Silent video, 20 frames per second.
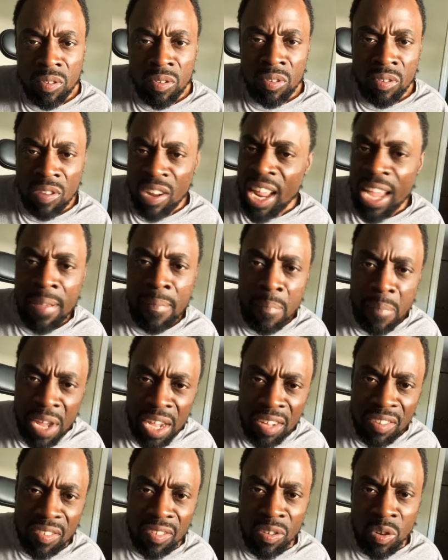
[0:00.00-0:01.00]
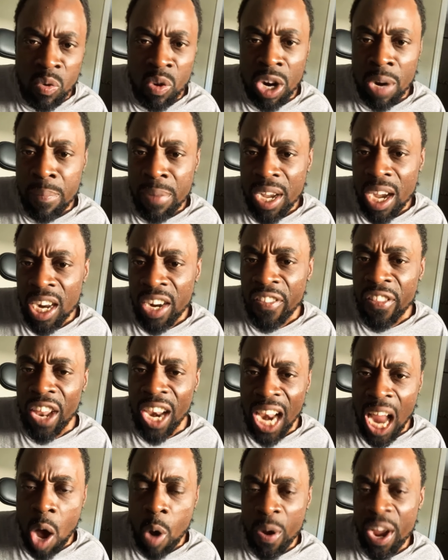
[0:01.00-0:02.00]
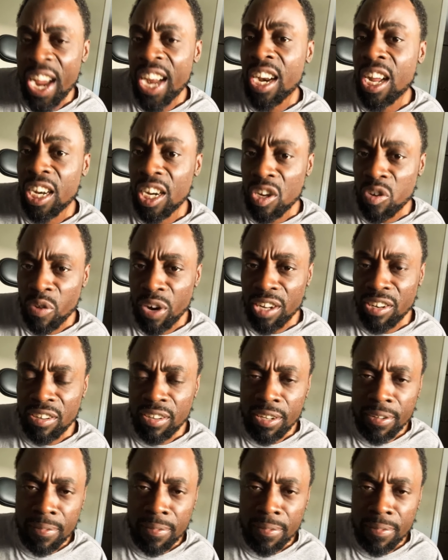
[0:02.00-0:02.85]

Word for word: It ain't mixed. You want to be under the law and under grace.